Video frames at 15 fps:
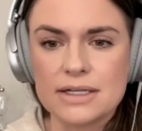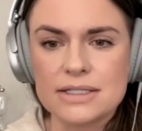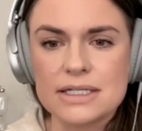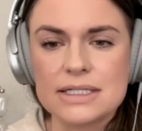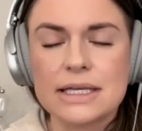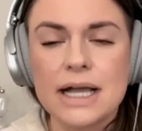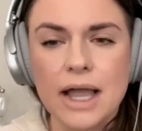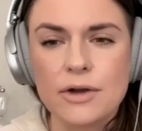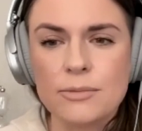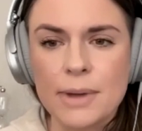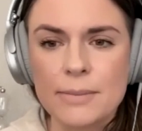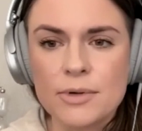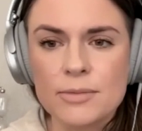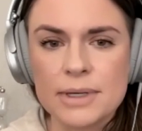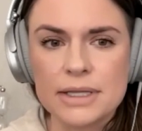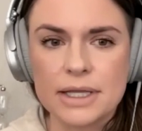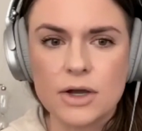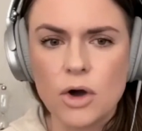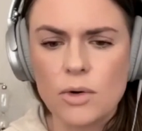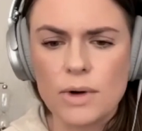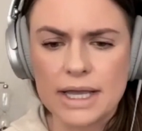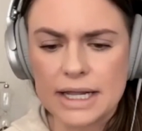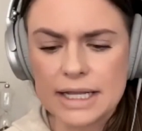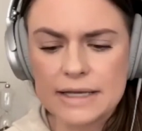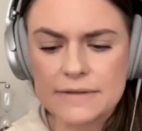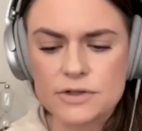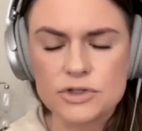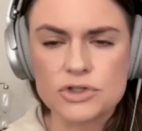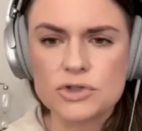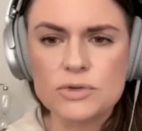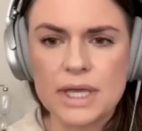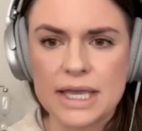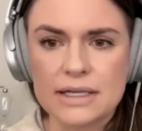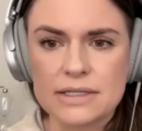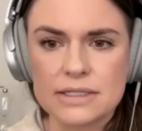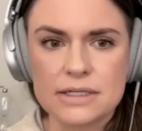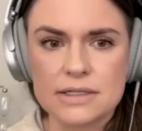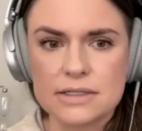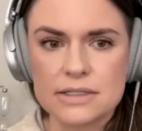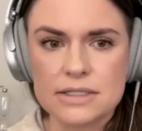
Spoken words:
He's like, I remember being like, oh, I got to get the suitcases